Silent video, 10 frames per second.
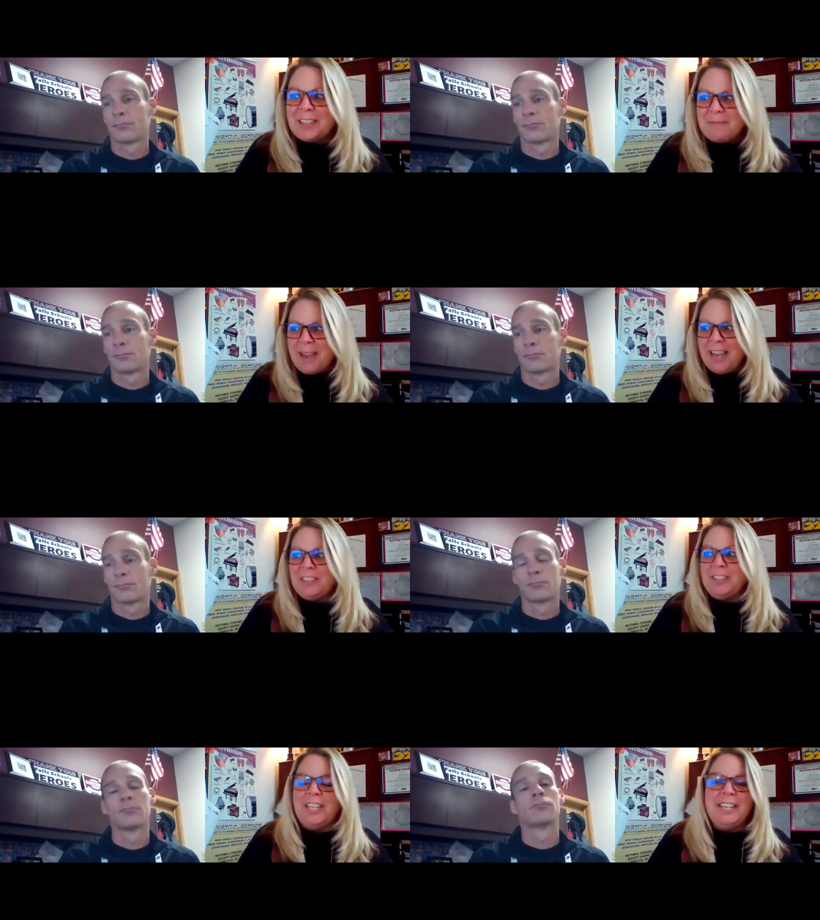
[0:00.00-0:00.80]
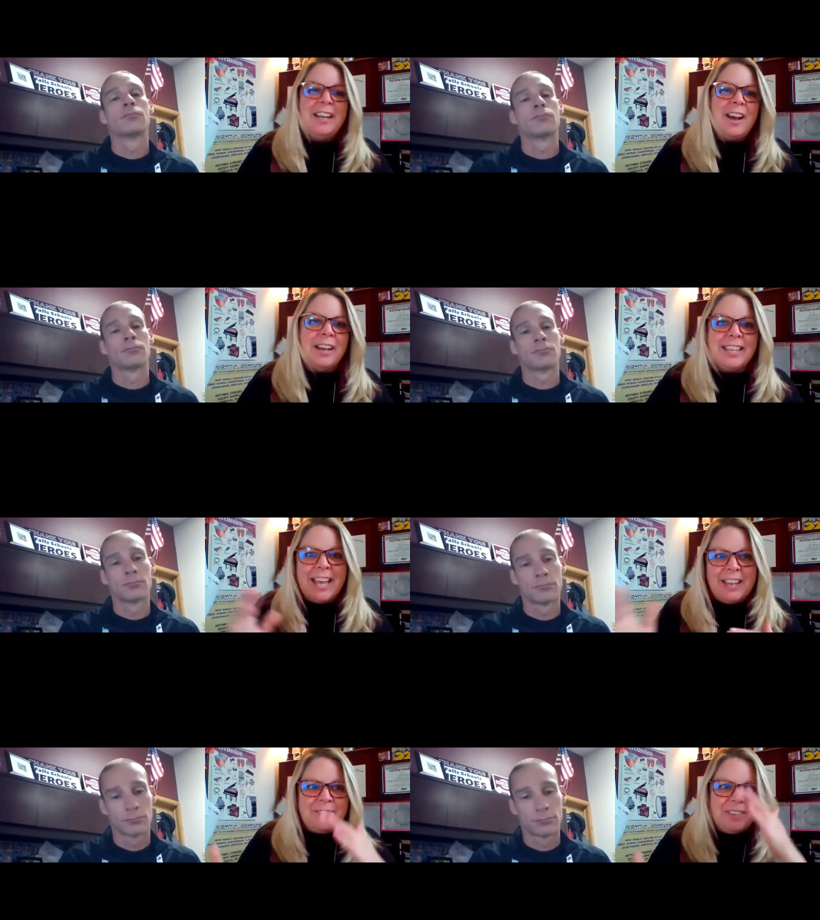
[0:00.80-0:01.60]
Speaker 1: Compassionate,
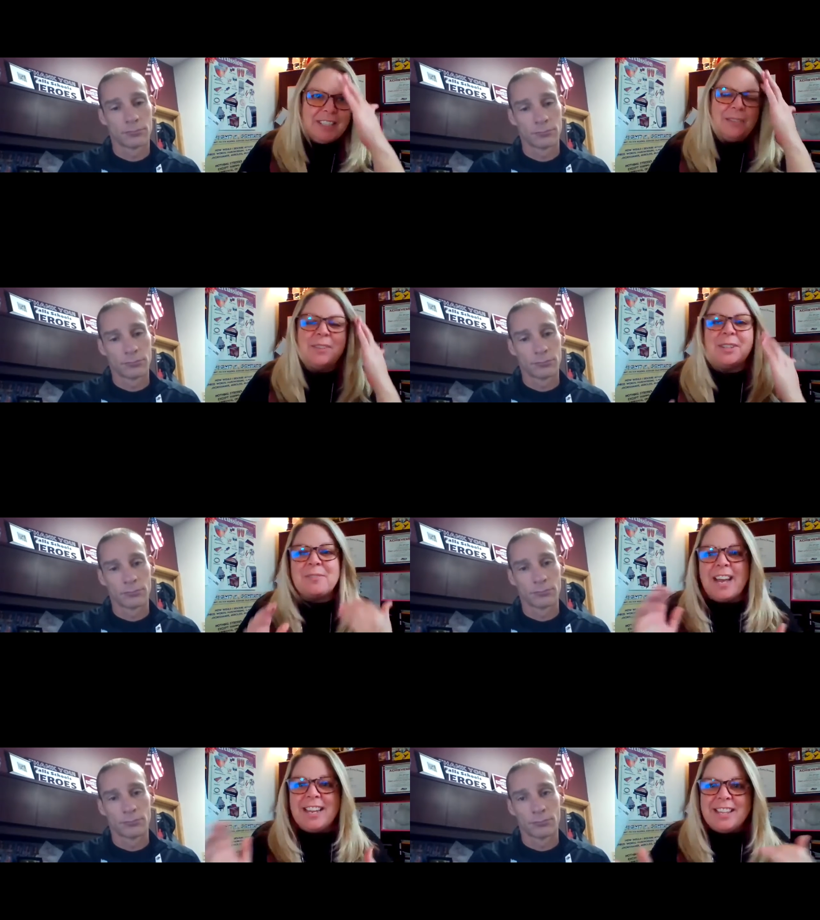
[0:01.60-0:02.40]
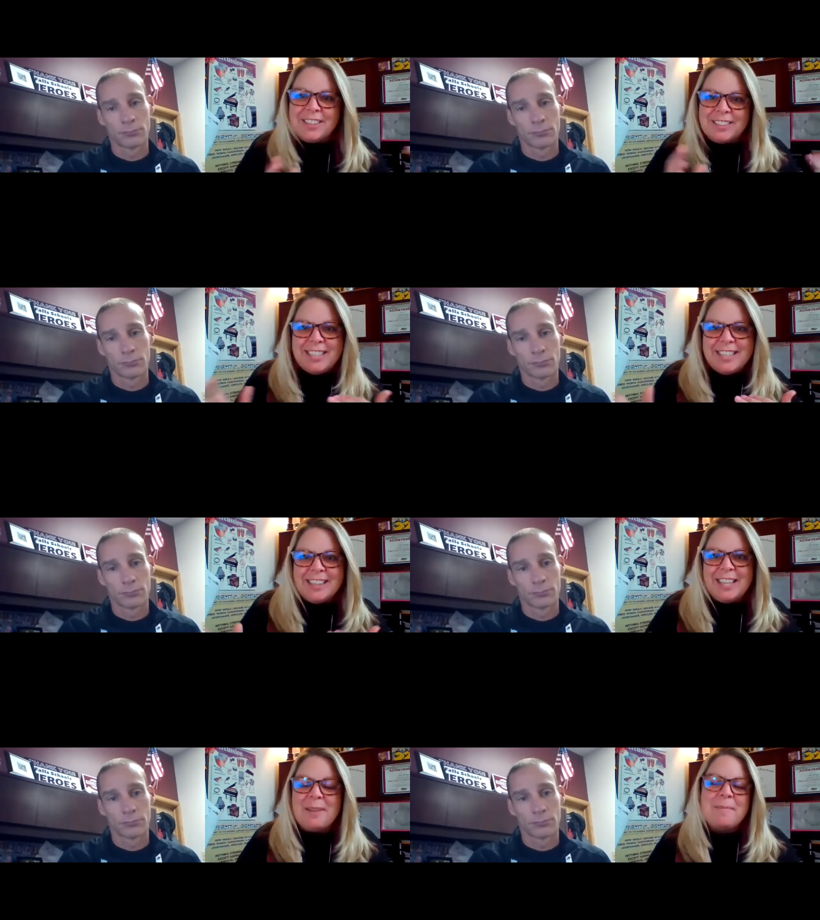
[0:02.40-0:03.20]
again, fits in with the Friday the
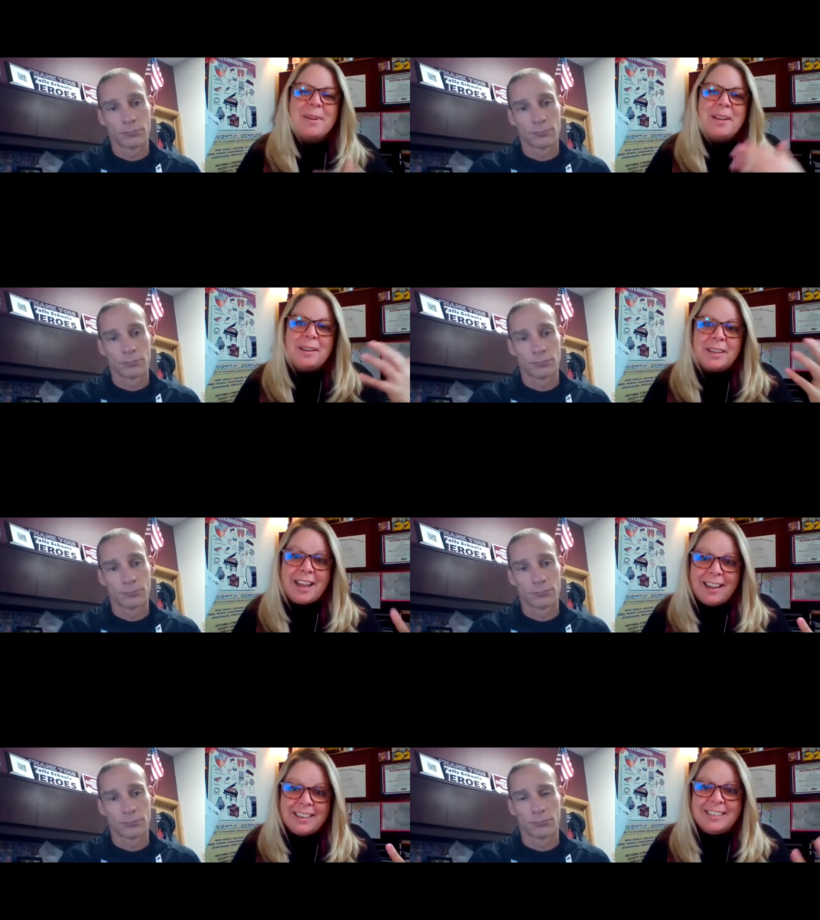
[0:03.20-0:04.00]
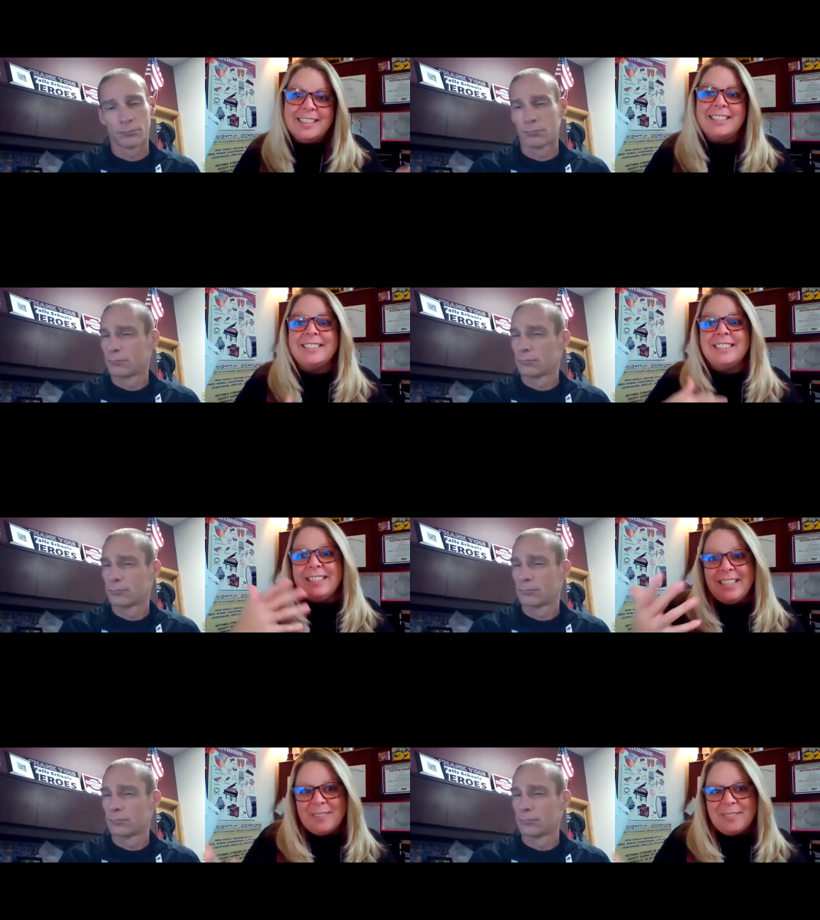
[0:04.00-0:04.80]
13th theme. Kindness,
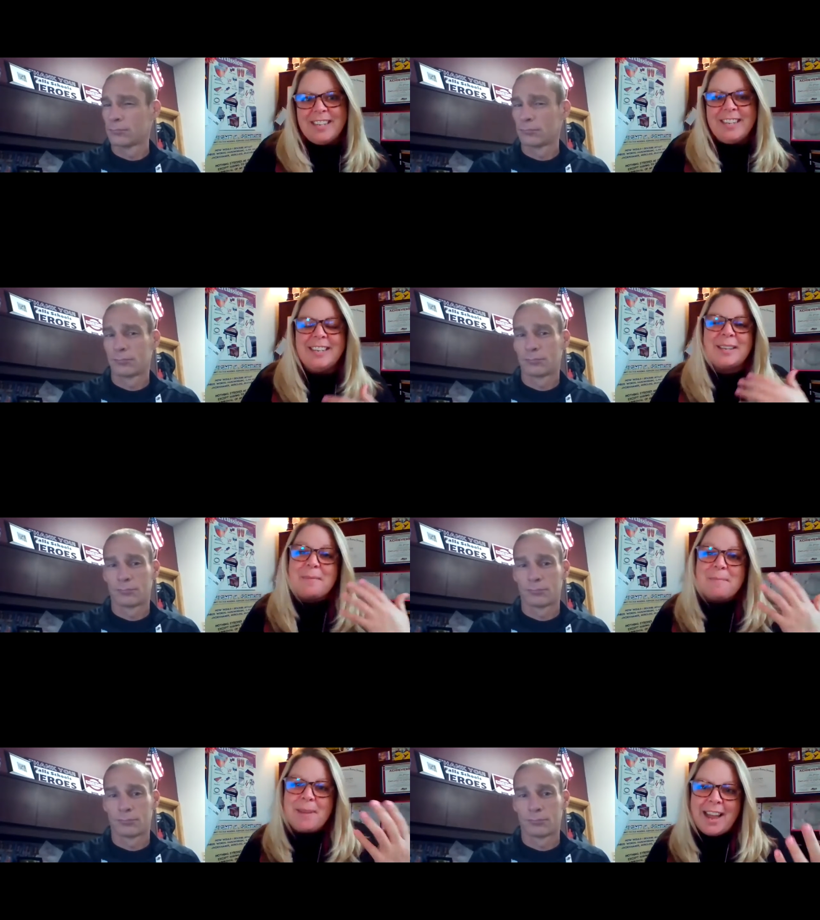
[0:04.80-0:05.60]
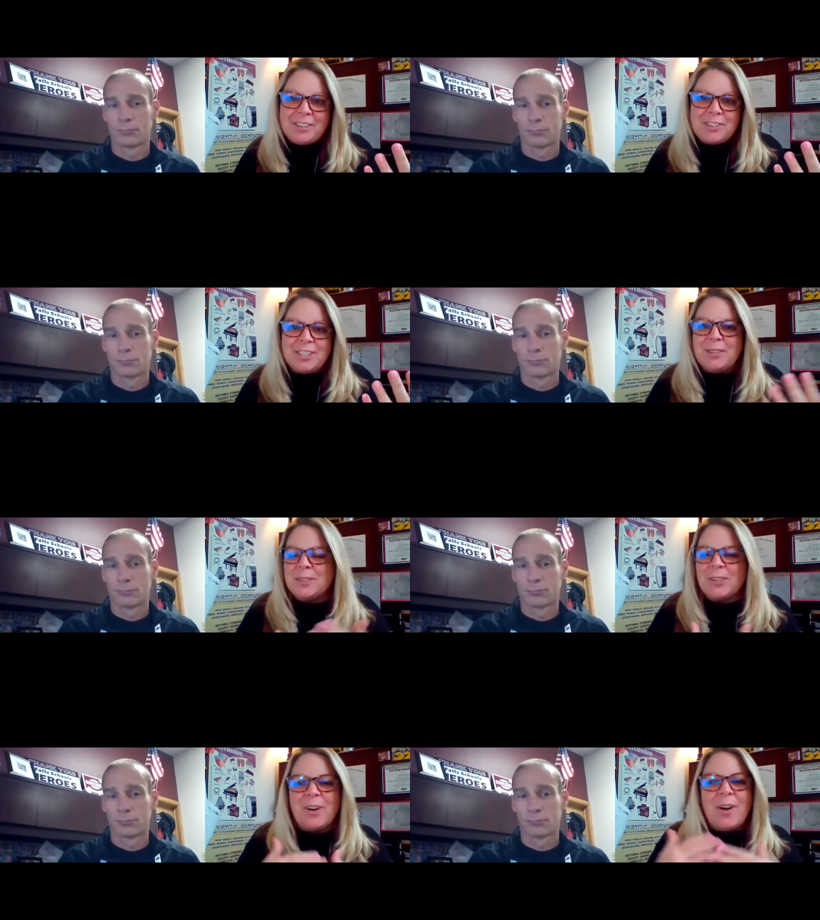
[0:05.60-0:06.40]
giving, compassion,
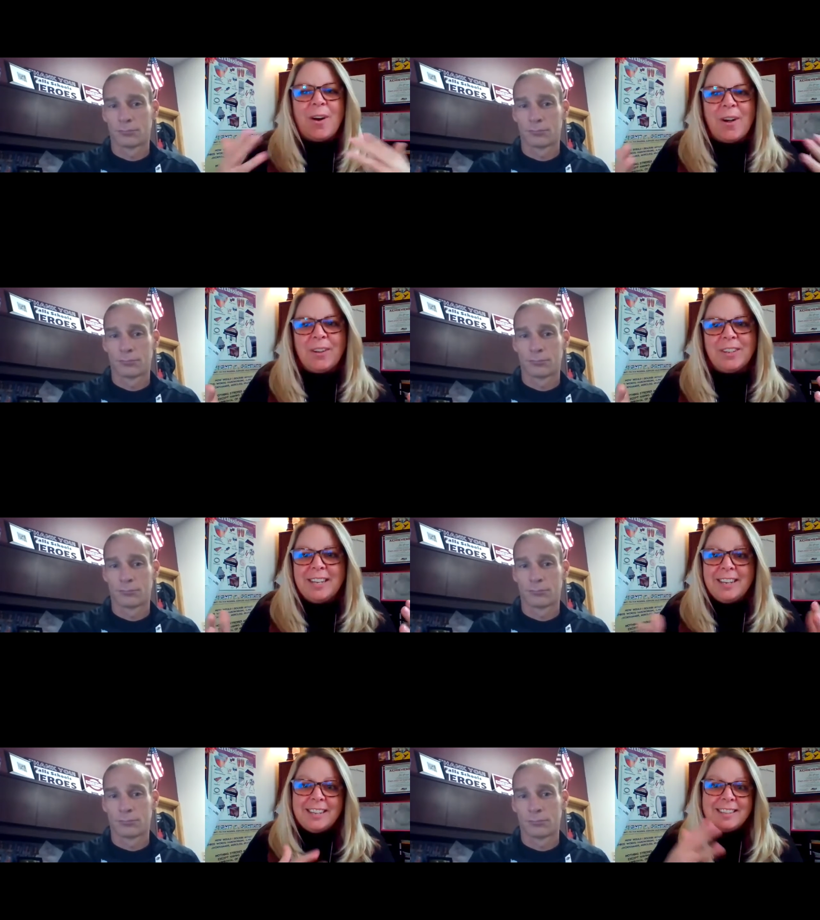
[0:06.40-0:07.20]
those are all